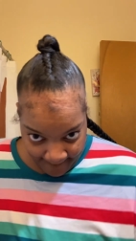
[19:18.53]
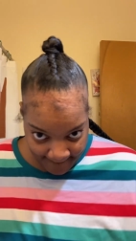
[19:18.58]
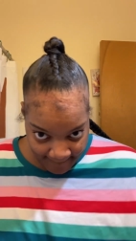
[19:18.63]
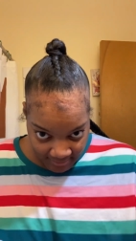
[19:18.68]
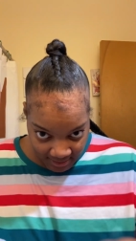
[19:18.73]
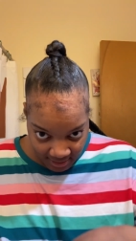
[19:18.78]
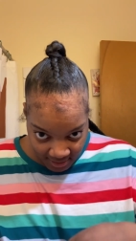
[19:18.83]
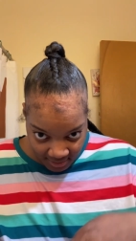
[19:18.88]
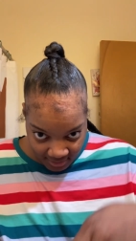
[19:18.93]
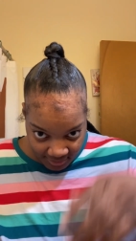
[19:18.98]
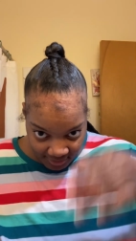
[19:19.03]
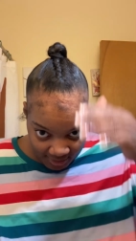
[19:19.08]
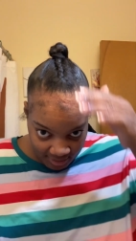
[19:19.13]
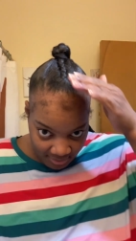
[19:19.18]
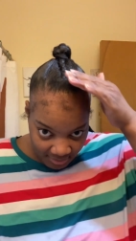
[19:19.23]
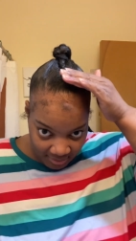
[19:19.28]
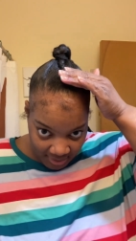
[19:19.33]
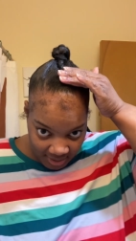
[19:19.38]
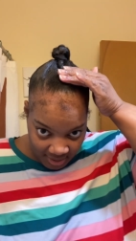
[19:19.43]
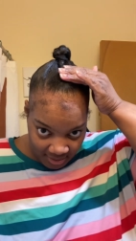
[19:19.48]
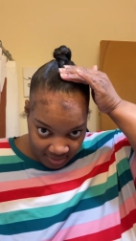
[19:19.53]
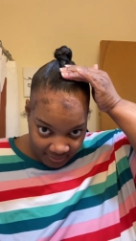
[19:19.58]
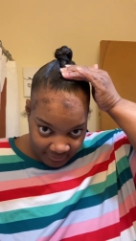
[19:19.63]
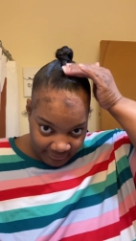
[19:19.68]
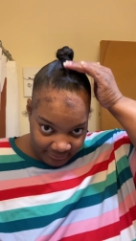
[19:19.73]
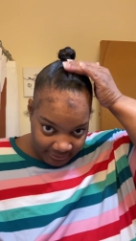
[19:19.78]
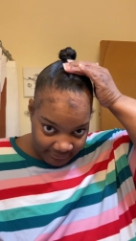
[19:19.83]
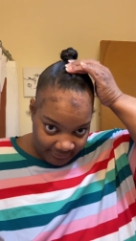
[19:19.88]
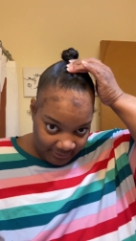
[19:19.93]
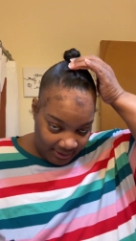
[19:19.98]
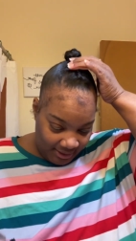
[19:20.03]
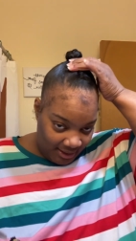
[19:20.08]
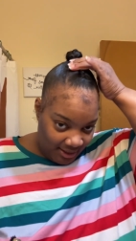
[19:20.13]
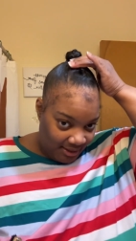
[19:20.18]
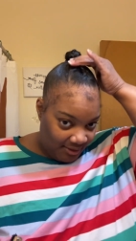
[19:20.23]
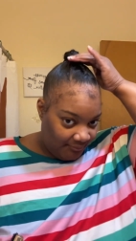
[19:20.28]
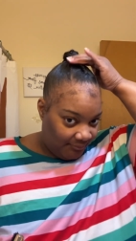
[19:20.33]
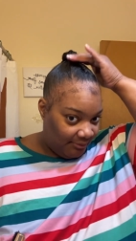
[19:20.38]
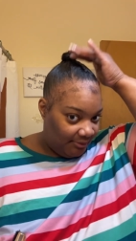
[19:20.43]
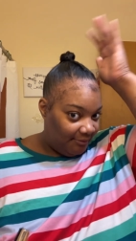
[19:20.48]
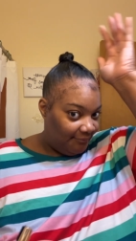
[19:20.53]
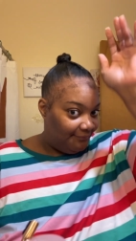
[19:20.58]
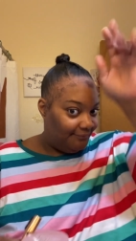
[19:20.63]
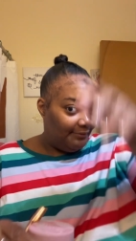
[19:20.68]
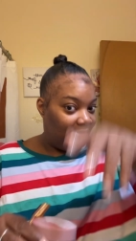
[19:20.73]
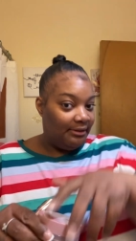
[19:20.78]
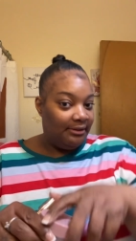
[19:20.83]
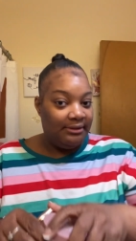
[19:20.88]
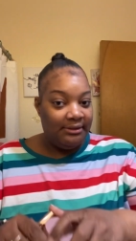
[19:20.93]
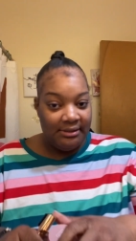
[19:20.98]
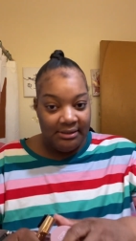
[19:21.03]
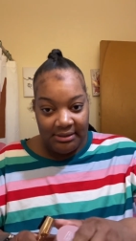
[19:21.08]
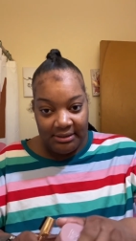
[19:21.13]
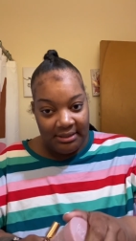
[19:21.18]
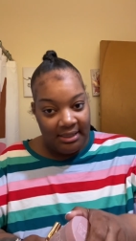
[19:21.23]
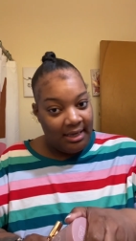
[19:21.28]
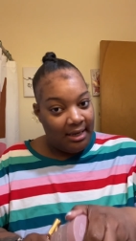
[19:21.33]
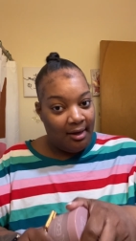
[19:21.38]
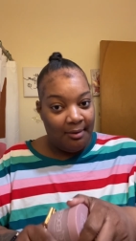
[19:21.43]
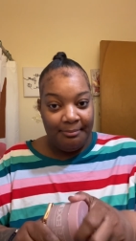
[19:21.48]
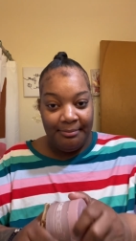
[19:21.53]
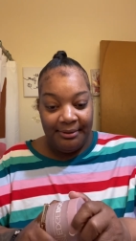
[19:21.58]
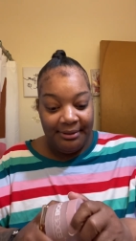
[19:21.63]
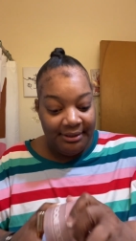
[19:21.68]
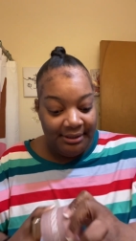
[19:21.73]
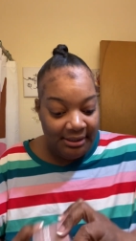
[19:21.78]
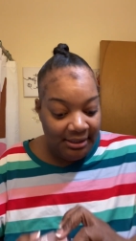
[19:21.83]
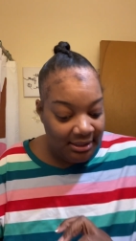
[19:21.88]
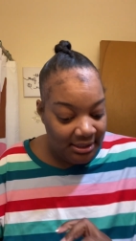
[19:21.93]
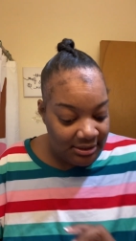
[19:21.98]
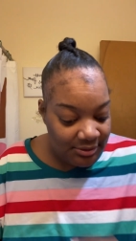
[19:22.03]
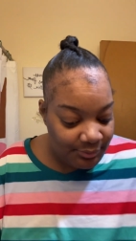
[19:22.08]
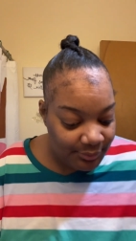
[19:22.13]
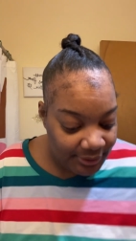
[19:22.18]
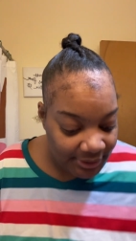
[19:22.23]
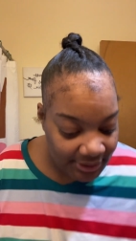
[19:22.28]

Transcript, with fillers: I don't know. I don't really, I ain't really feeling this style, but it is what